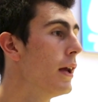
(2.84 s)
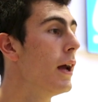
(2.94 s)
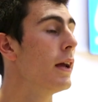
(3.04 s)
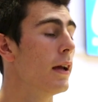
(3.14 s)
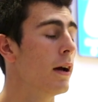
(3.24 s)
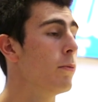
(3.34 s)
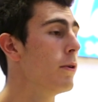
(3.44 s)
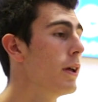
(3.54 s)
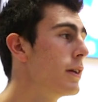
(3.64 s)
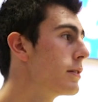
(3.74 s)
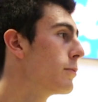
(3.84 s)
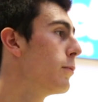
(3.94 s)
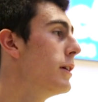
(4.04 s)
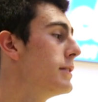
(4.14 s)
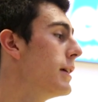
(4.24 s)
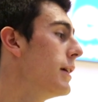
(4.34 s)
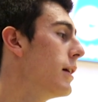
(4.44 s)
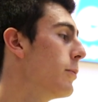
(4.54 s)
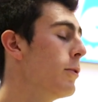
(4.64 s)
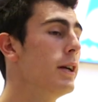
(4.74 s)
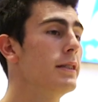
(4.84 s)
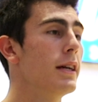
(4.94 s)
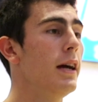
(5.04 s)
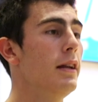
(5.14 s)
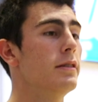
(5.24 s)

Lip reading: Yeah, I'm really excited. I'm really excited.